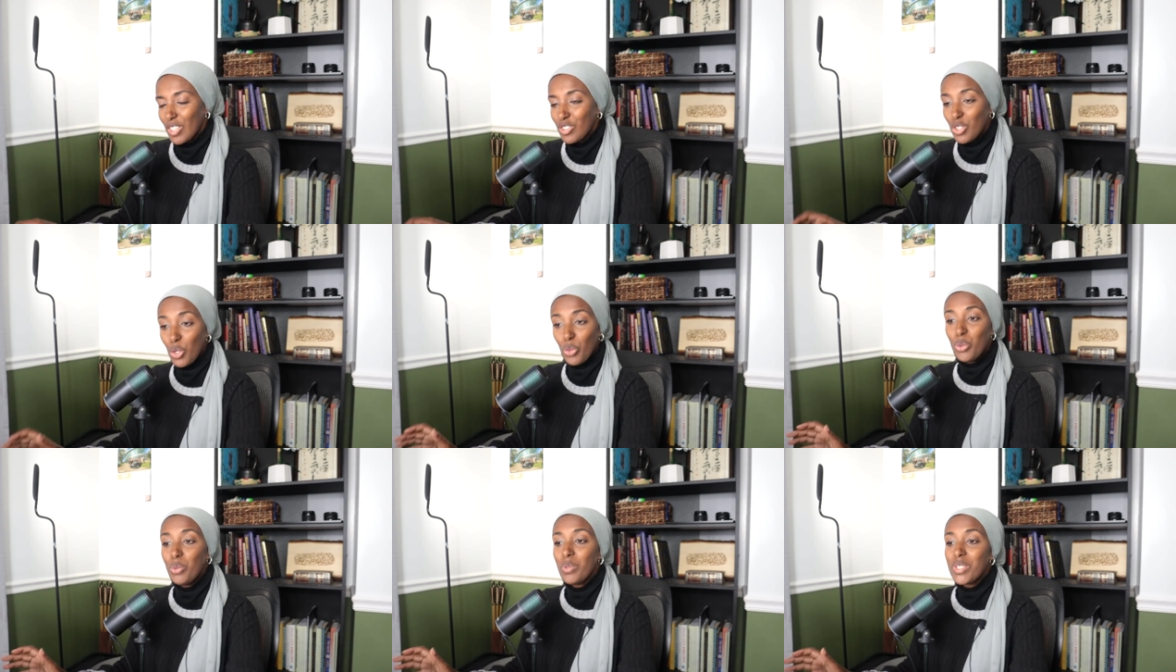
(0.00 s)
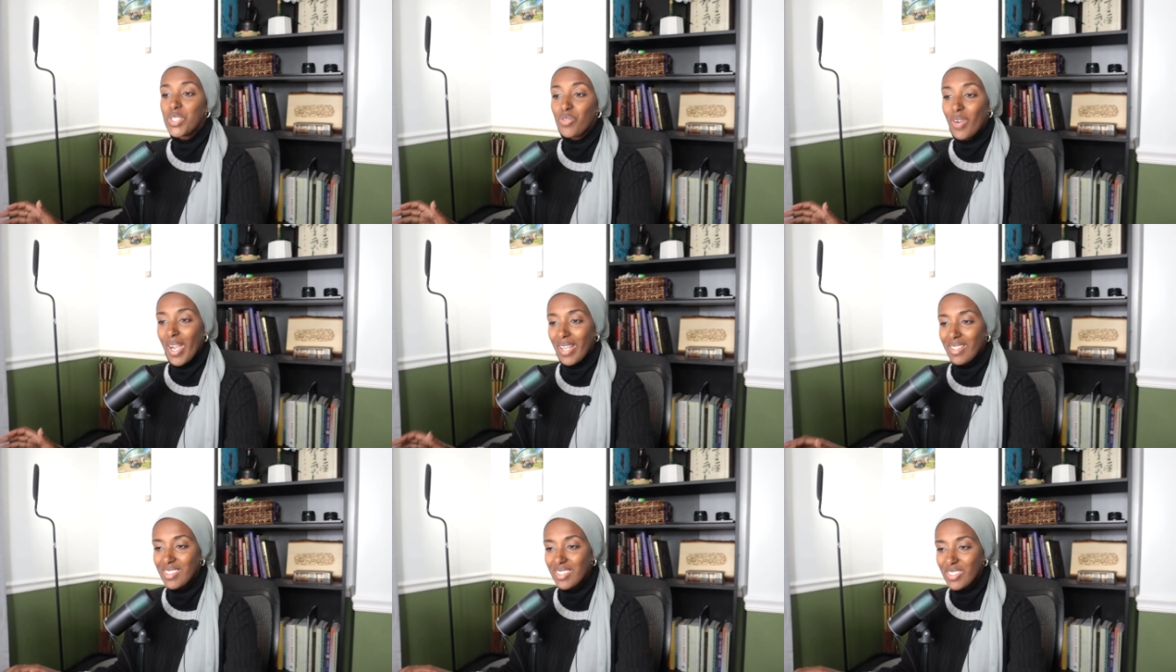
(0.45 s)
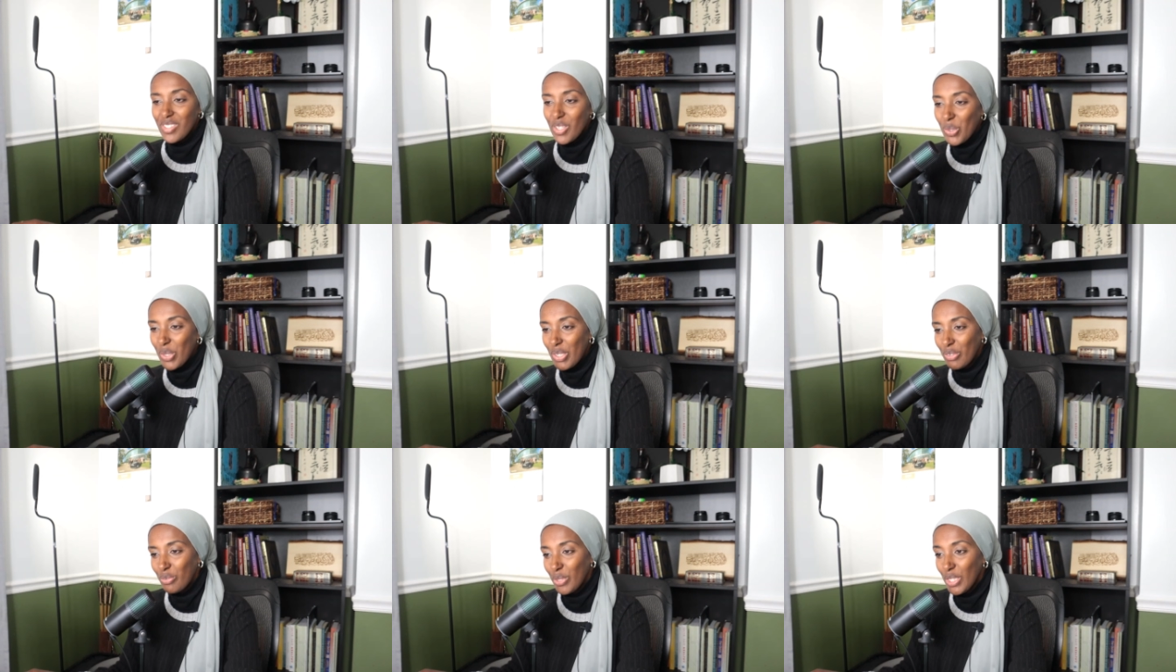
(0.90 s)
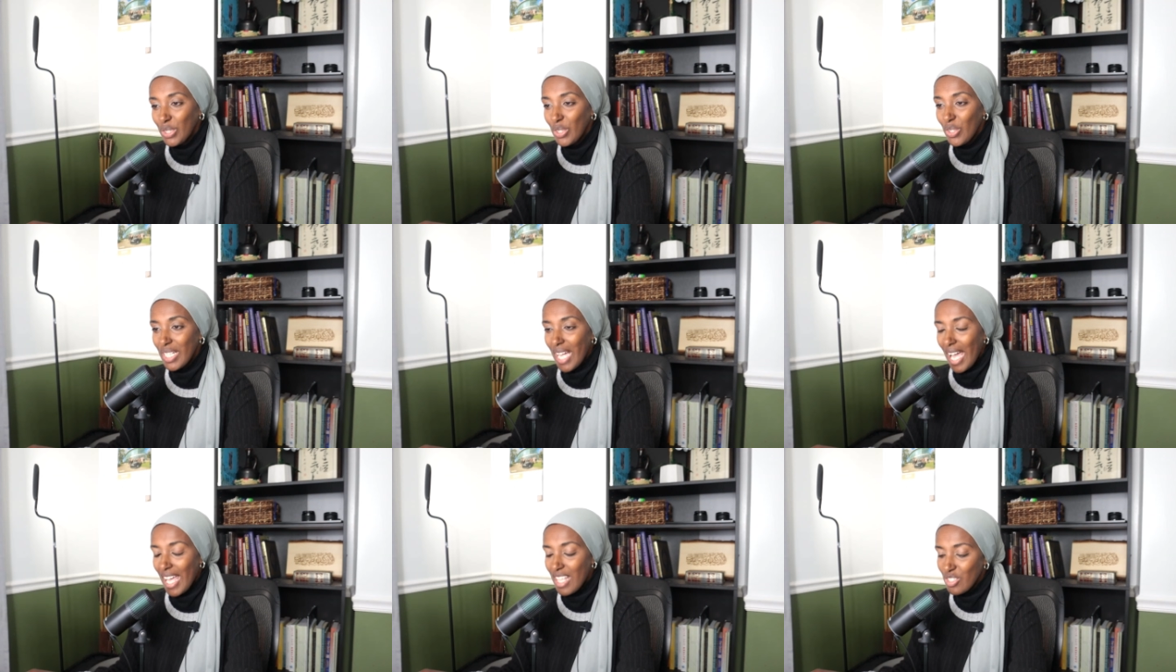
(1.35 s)
So who was right? So if we
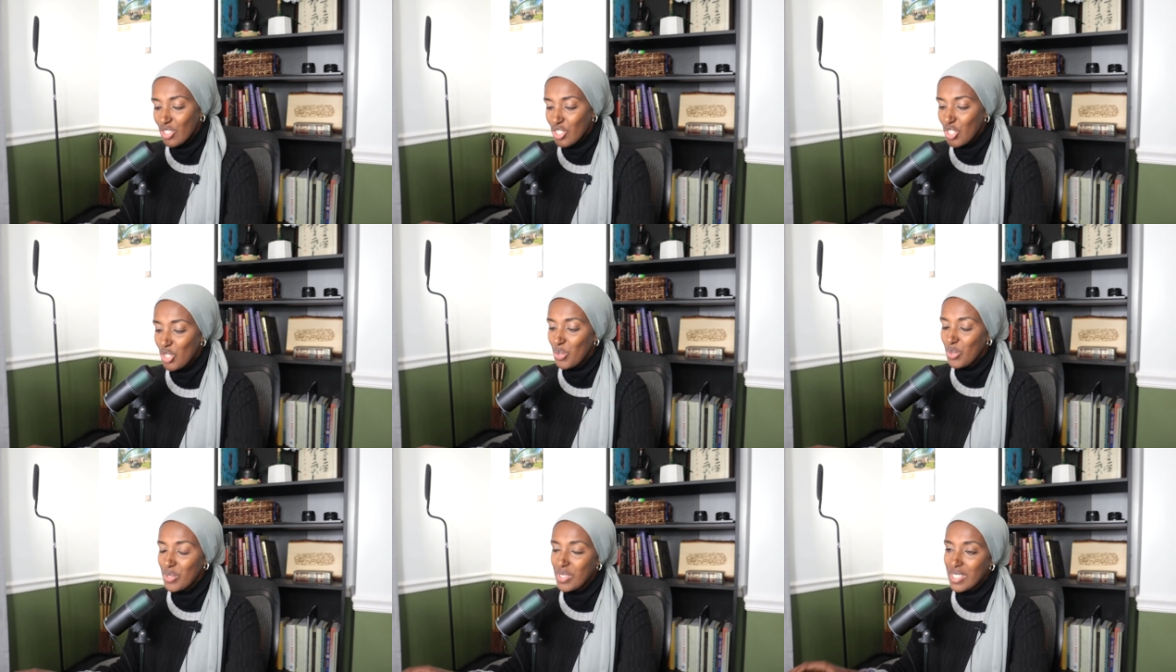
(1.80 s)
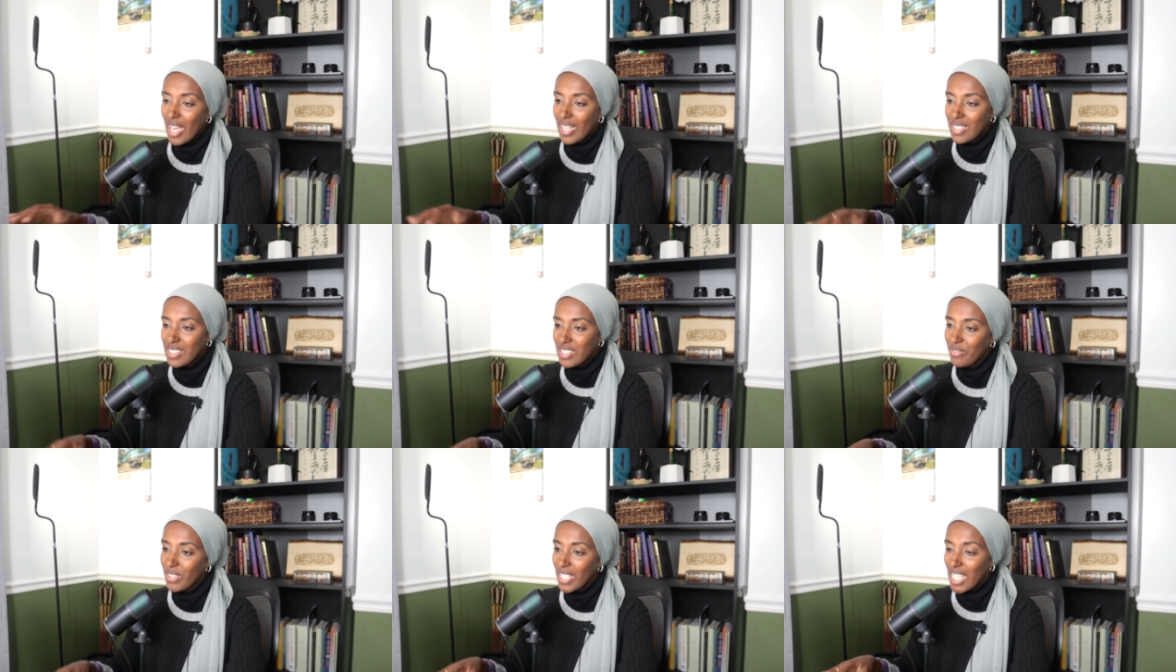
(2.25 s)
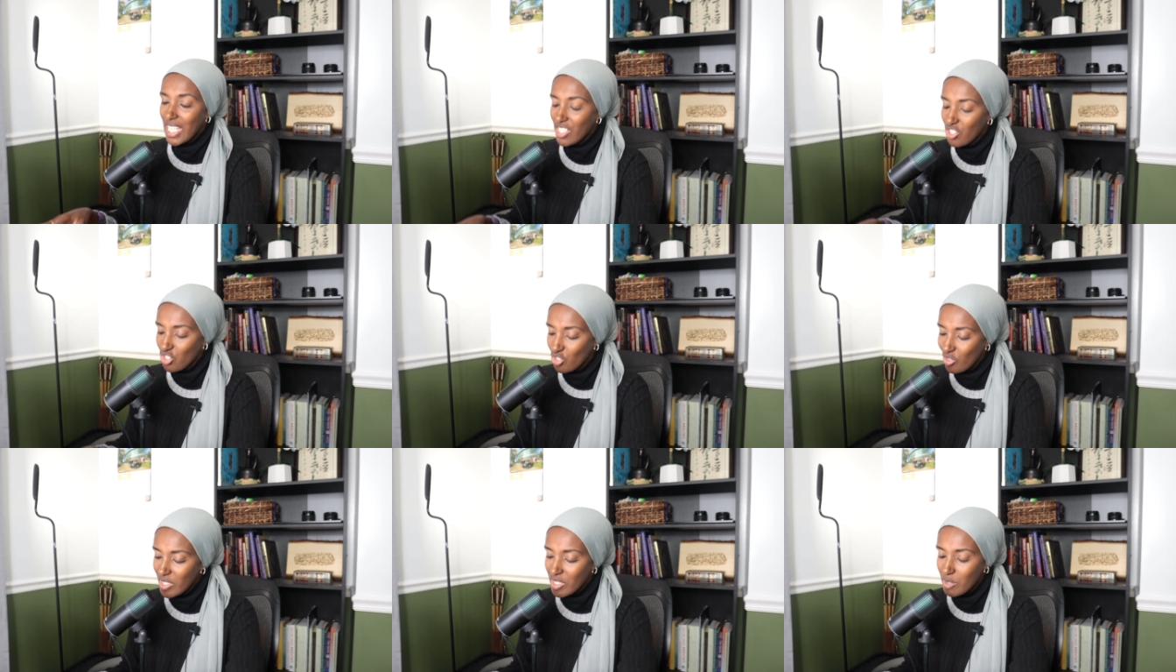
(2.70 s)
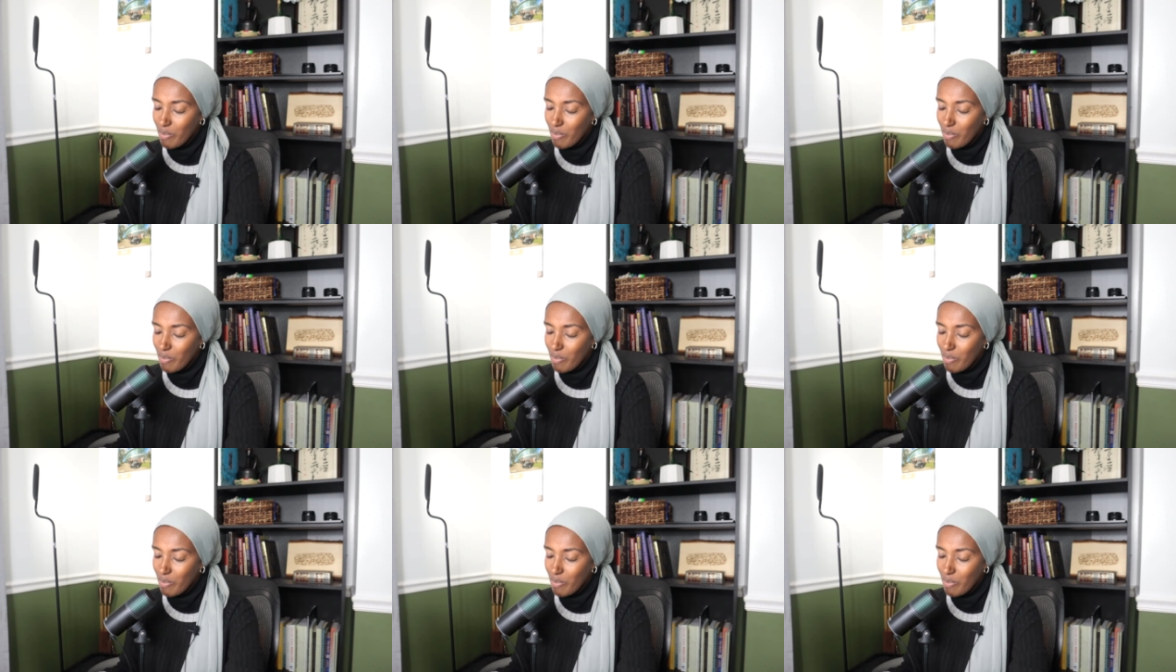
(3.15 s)
look into scientific history,